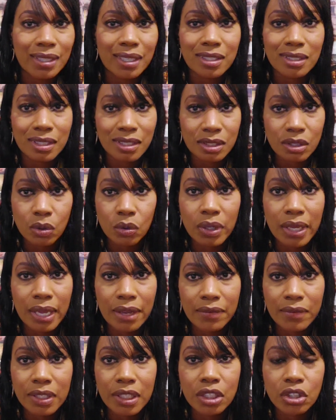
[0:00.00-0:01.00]
They just don't
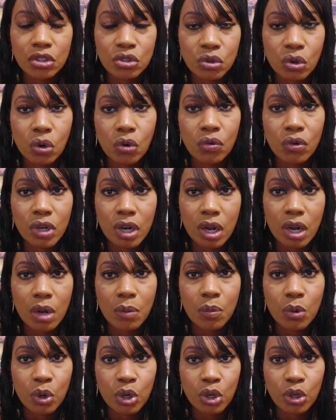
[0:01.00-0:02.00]
have any control over the
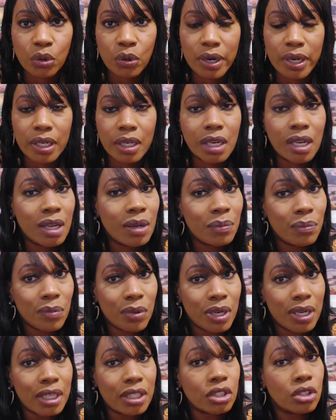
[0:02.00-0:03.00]
onboard credit,
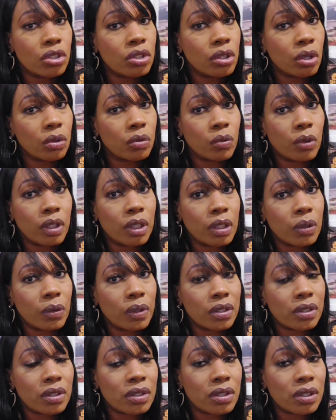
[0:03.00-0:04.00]
but you don't really
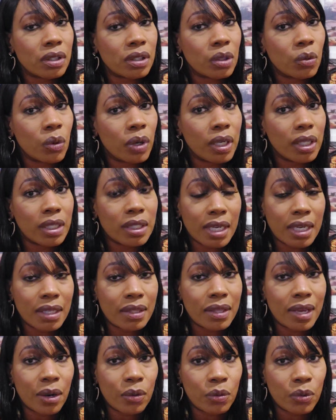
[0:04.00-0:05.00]
necessarily want to
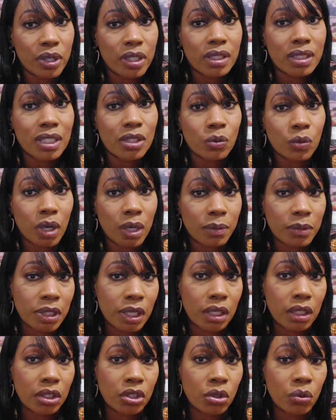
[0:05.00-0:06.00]
take that risk. That's why I'm
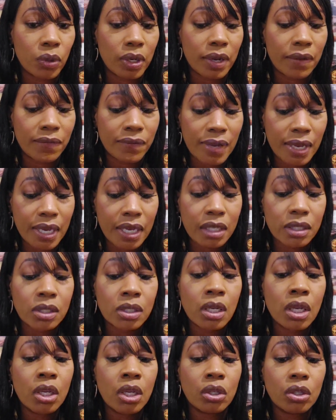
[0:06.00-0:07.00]
telling you in
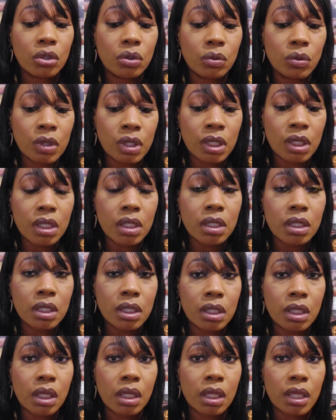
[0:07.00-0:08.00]
advance, you need to
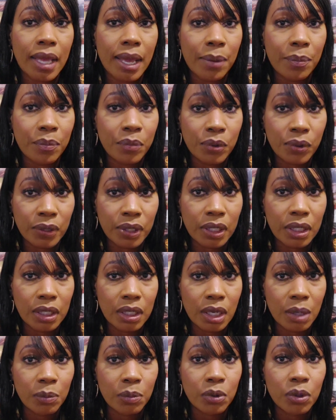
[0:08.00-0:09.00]
get that
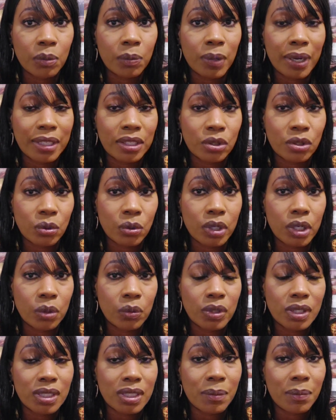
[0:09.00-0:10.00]
booking number by doing it
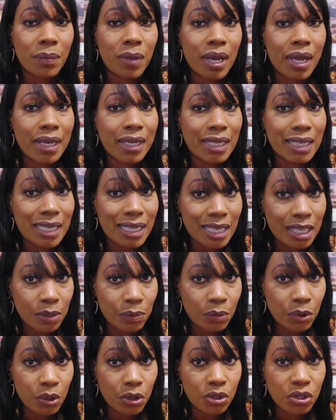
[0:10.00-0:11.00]
with somebody
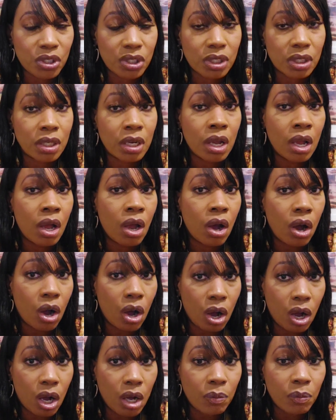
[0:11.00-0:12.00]
in person
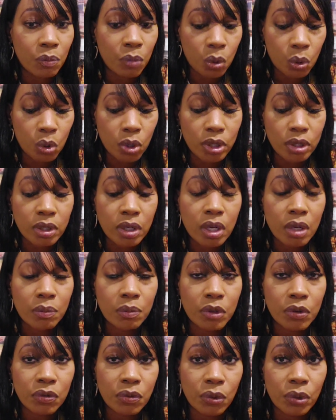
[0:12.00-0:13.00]
on board
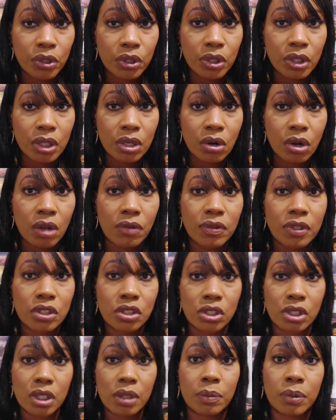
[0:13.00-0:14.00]
before you get off the
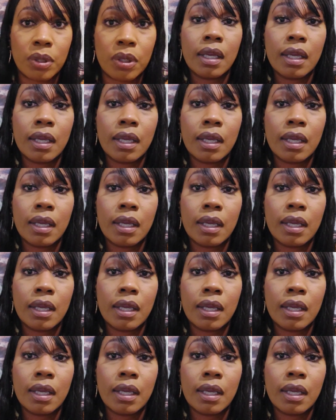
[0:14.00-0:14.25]
ship.